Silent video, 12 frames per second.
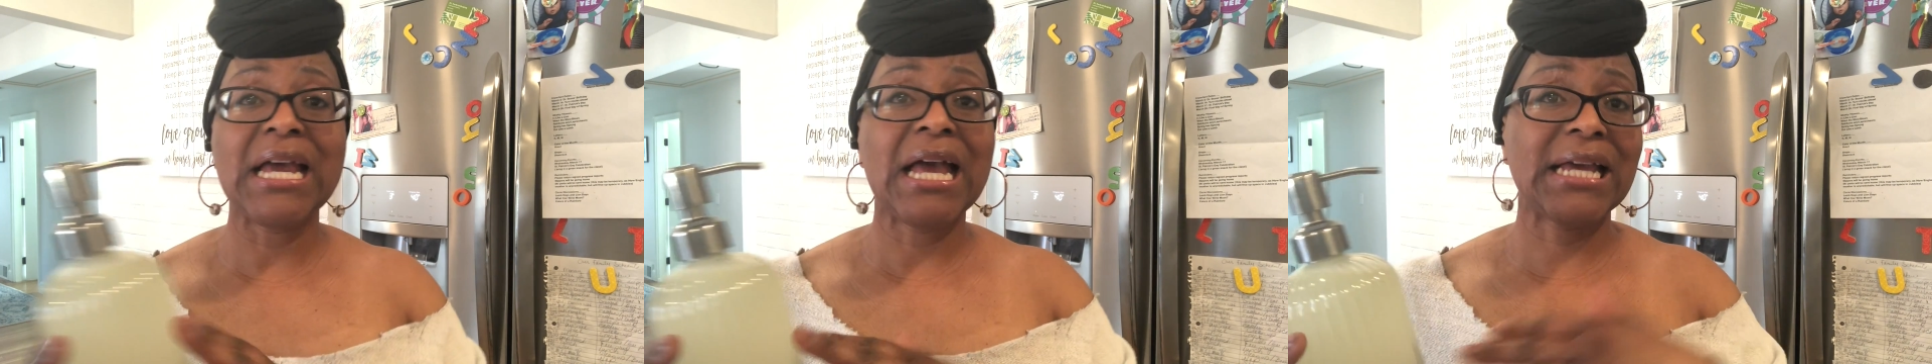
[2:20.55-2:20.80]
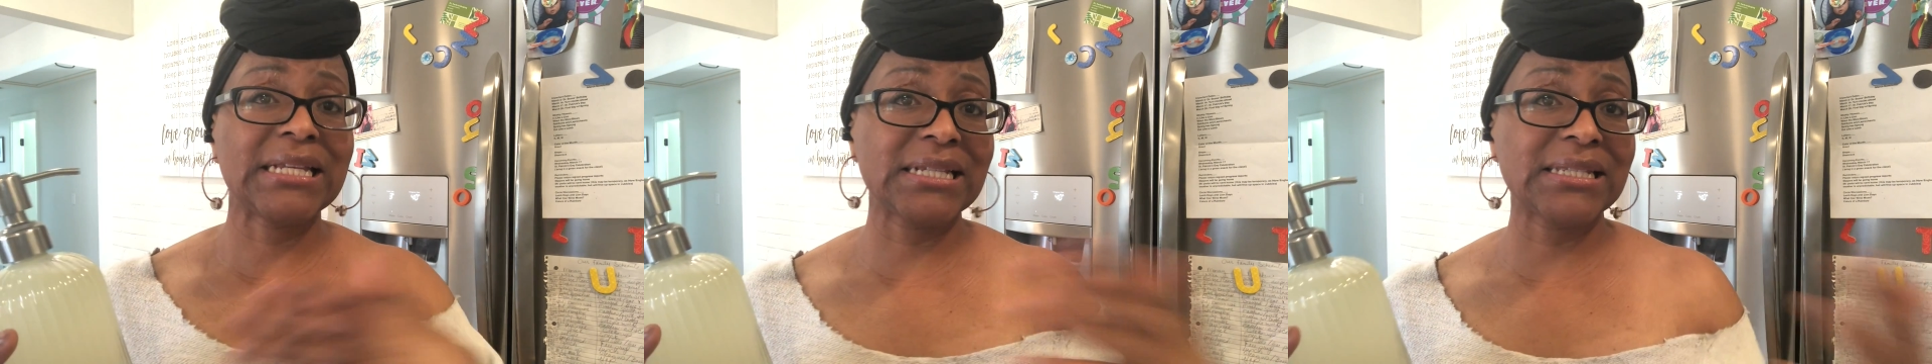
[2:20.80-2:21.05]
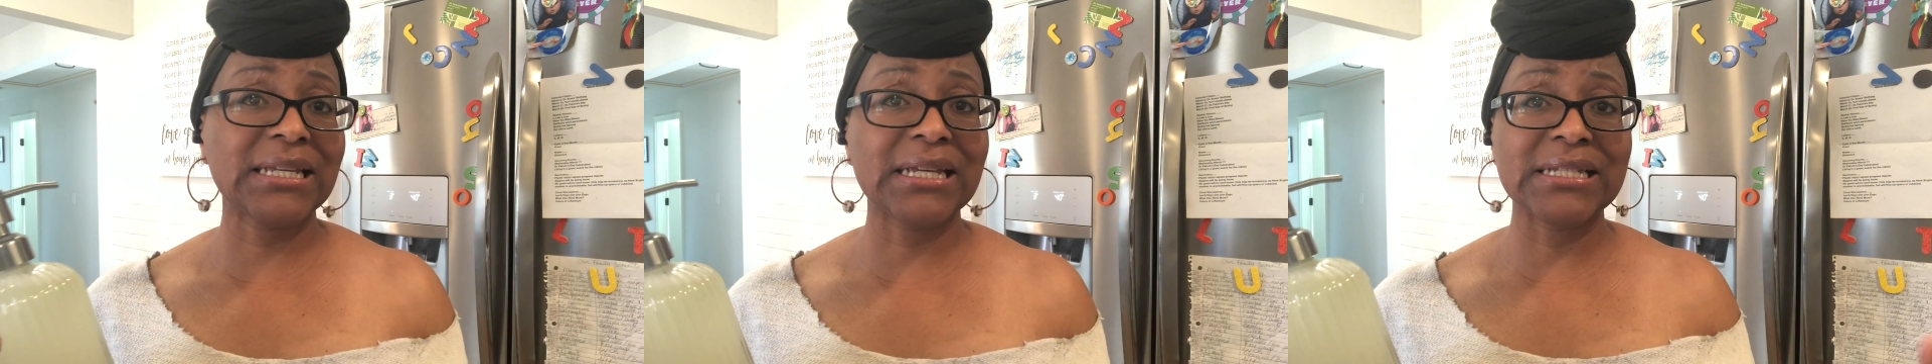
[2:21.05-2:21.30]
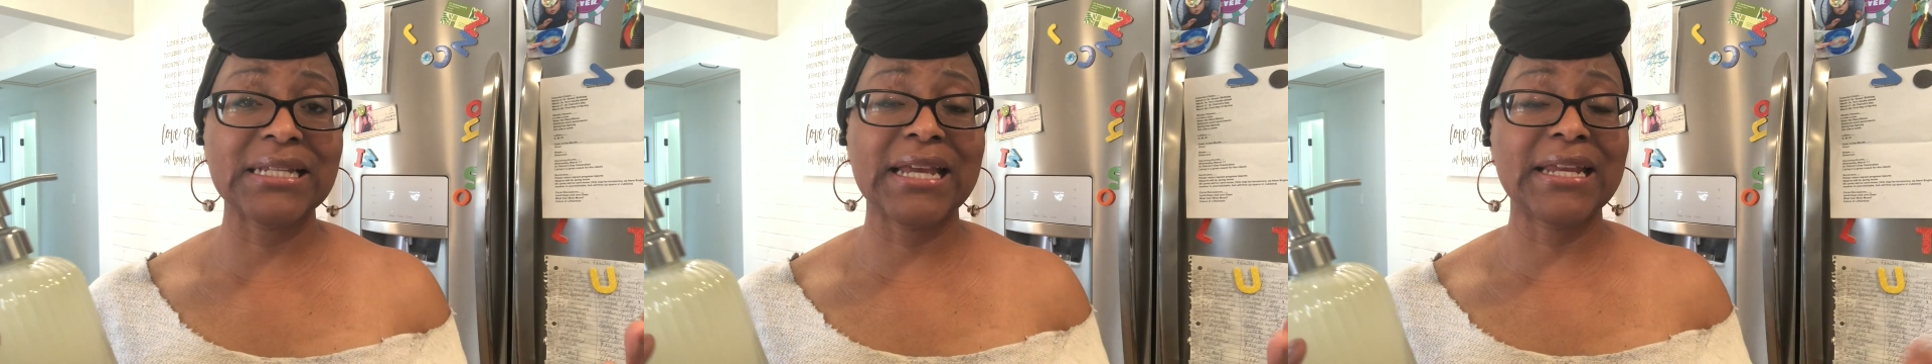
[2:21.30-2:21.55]
and doesn't
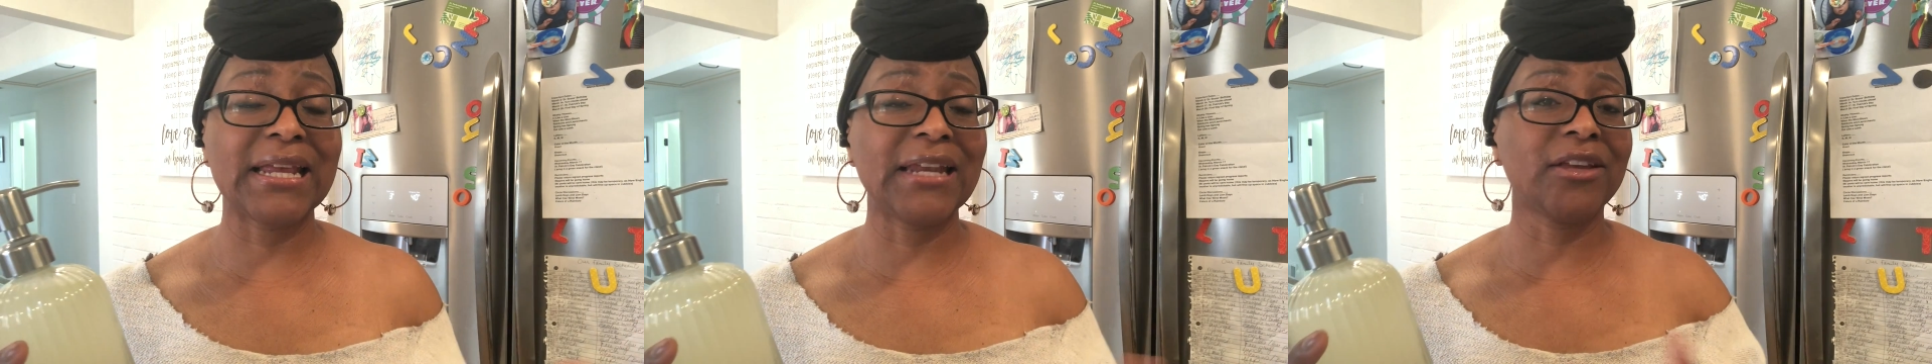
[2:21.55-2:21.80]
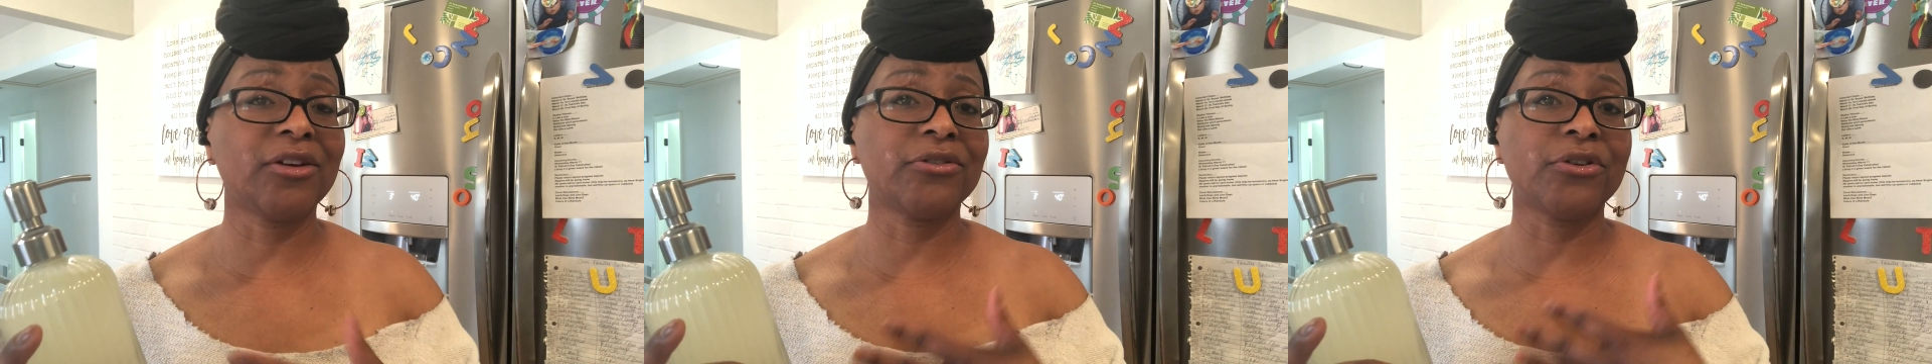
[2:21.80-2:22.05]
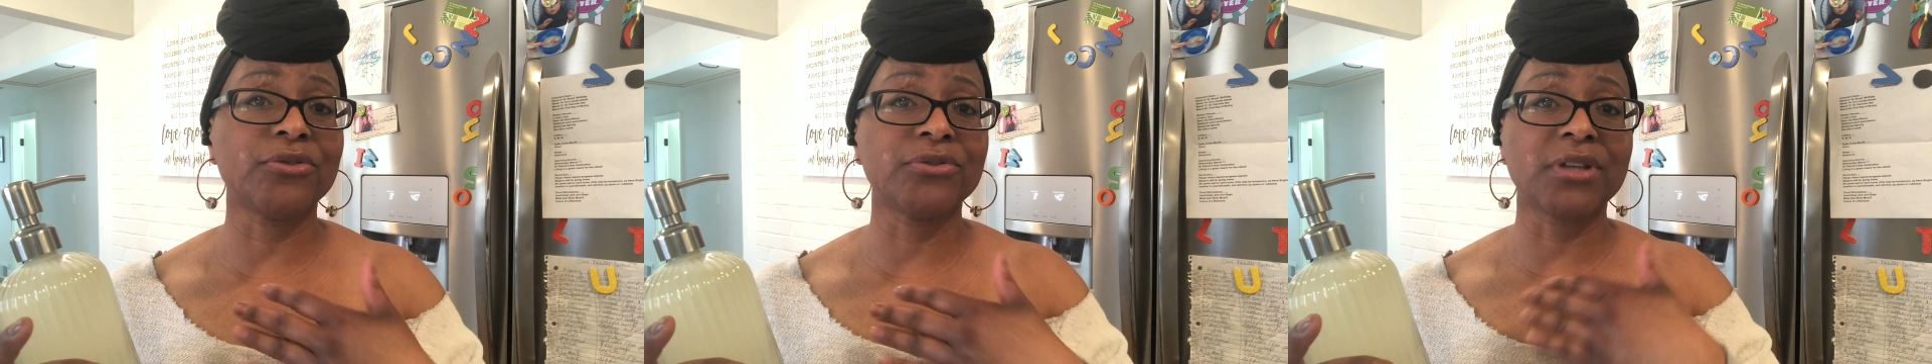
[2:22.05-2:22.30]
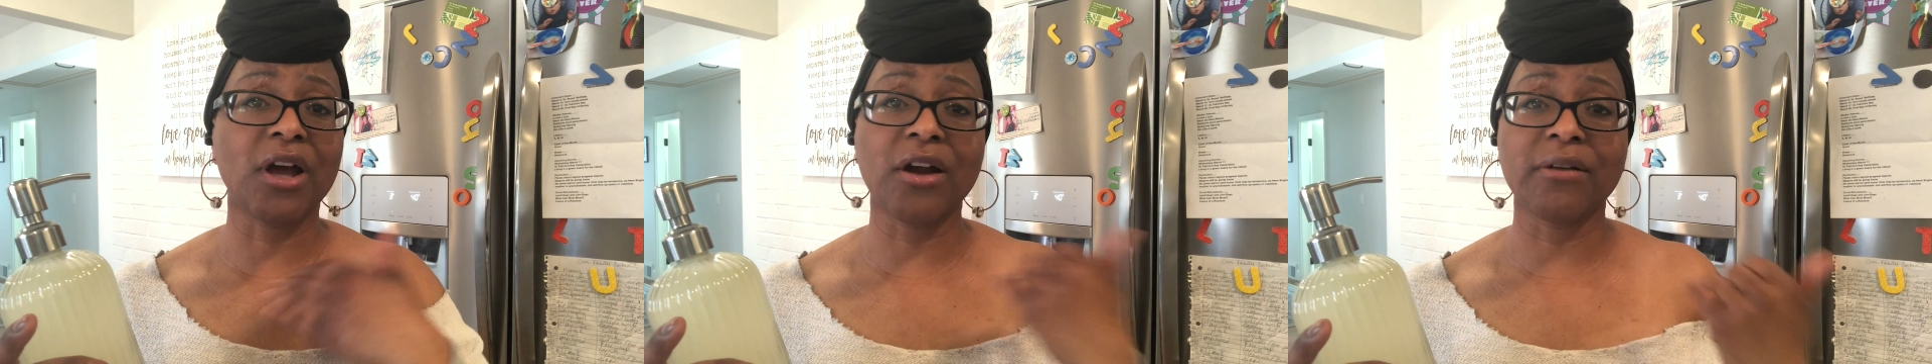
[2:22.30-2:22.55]
contain any of those
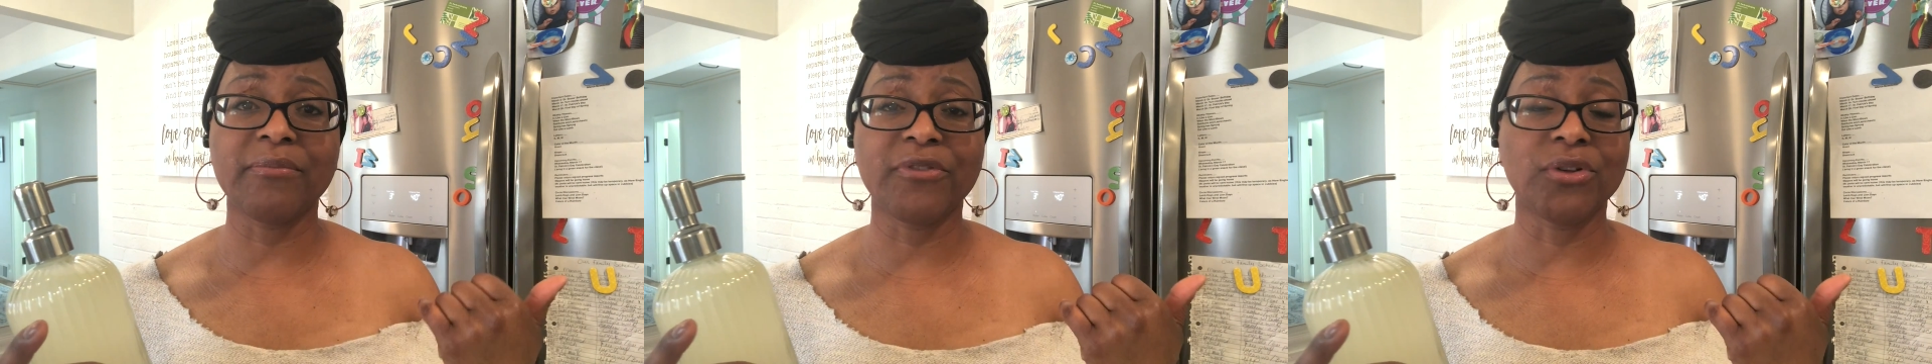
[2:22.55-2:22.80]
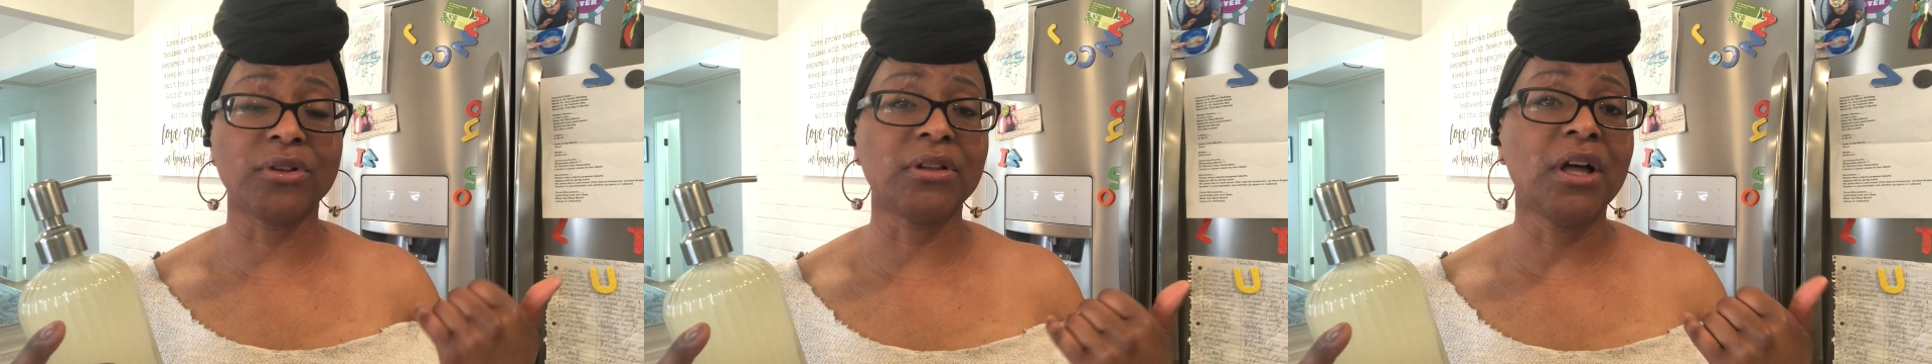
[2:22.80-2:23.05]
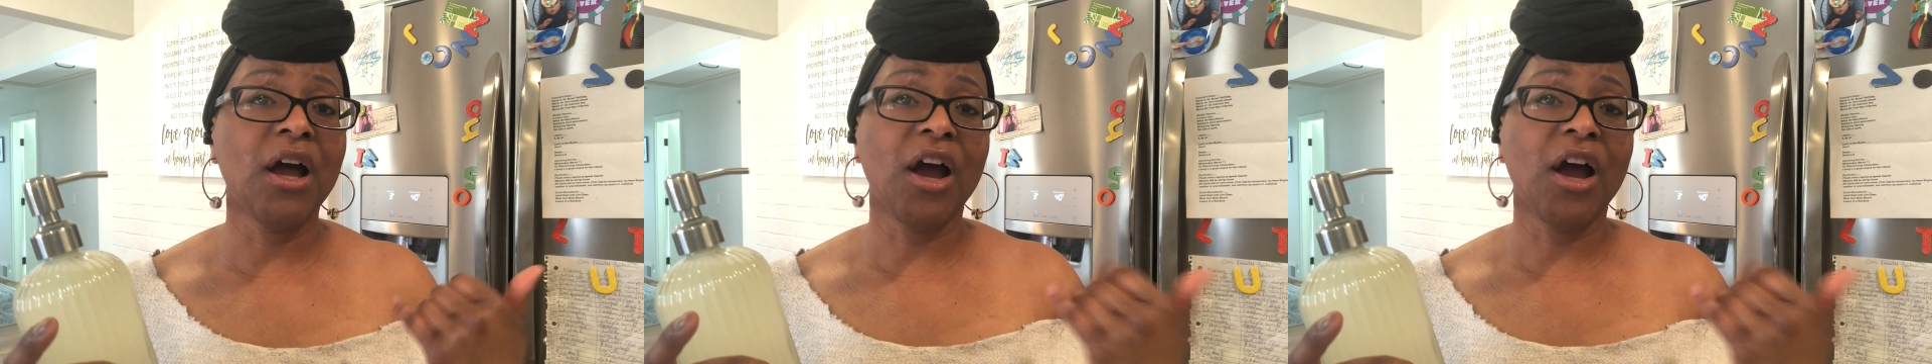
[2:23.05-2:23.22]
harmful